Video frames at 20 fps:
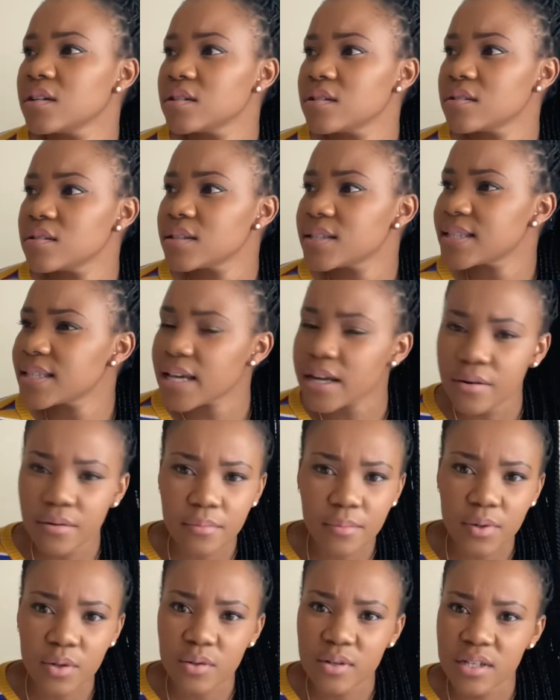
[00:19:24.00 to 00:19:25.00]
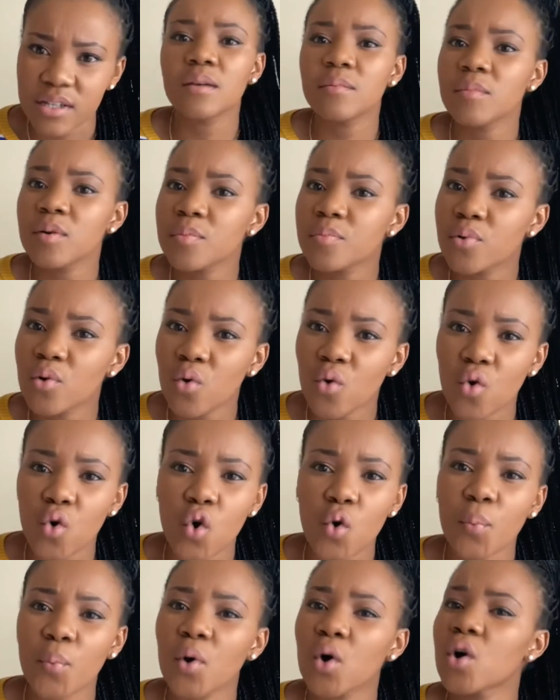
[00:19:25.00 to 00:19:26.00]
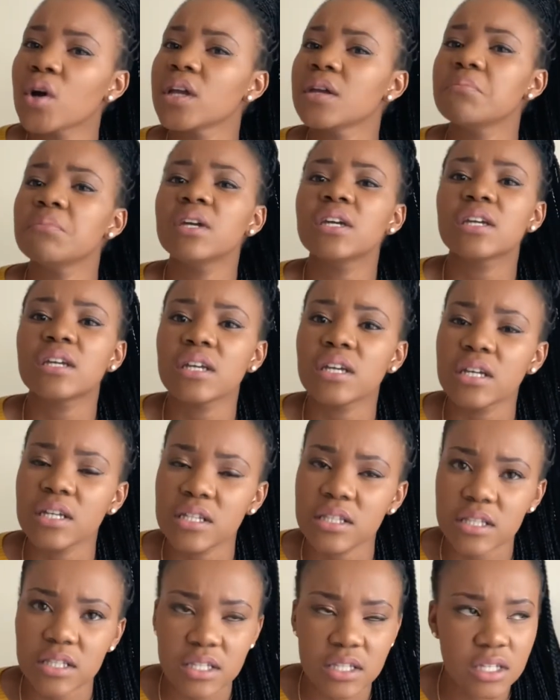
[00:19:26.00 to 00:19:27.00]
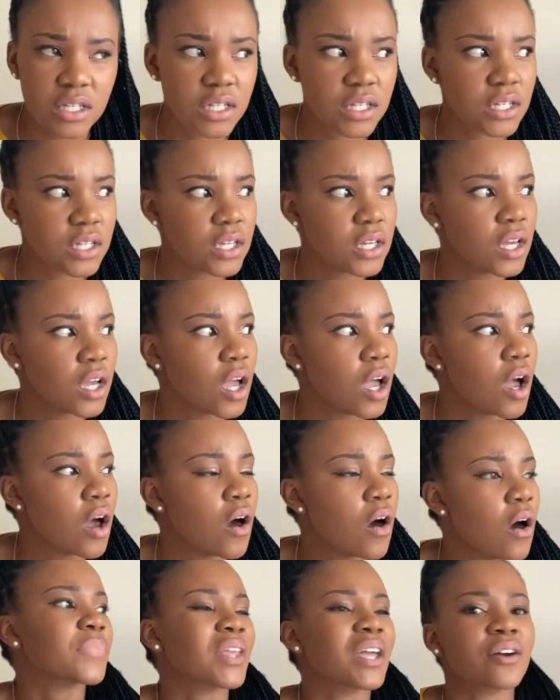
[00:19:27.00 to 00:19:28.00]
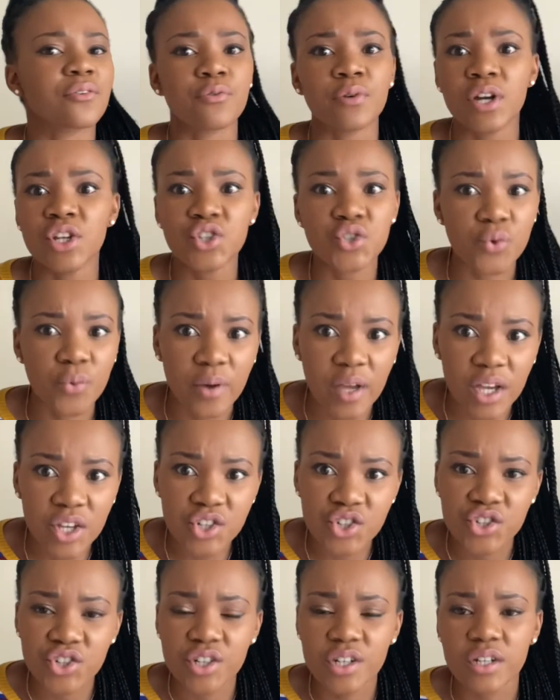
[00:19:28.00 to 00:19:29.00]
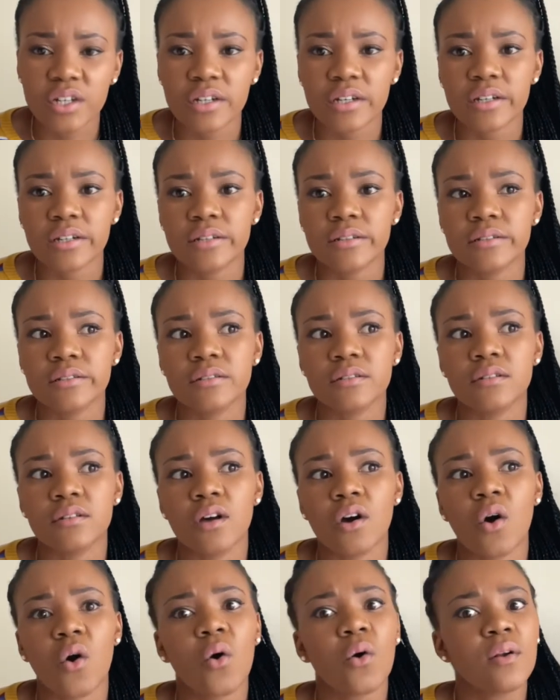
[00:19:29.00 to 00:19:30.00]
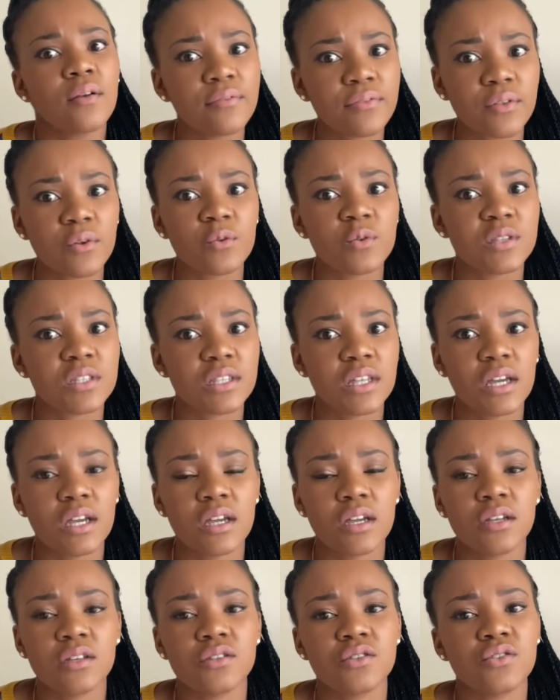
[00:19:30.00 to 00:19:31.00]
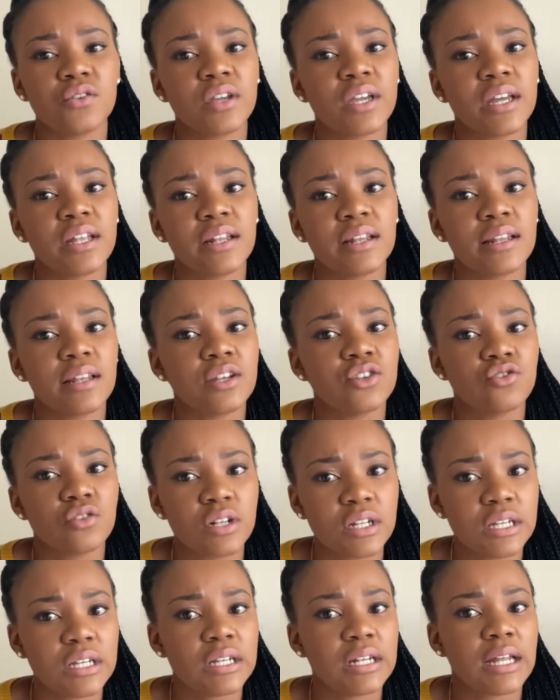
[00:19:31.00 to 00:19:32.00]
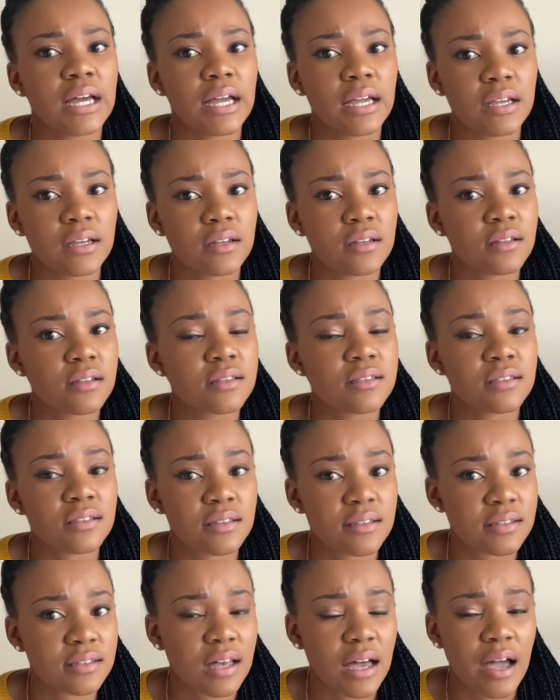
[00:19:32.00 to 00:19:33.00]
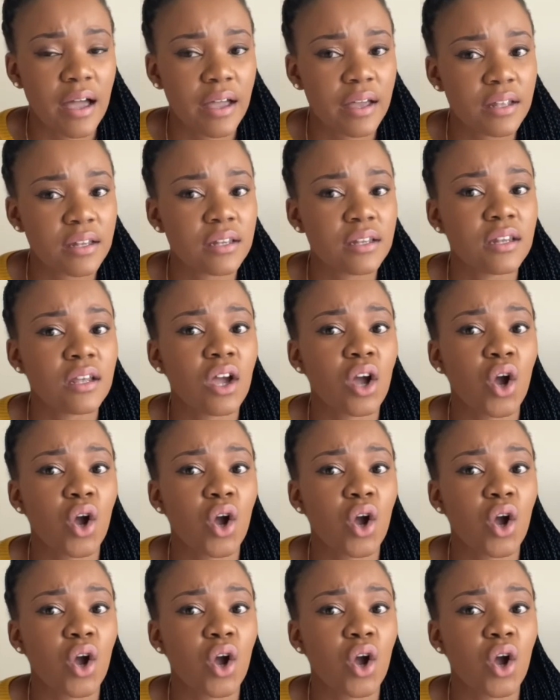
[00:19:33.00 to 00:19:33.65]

ceremony, imiphumo, imigidi, graduation, all of those things. You can literally like design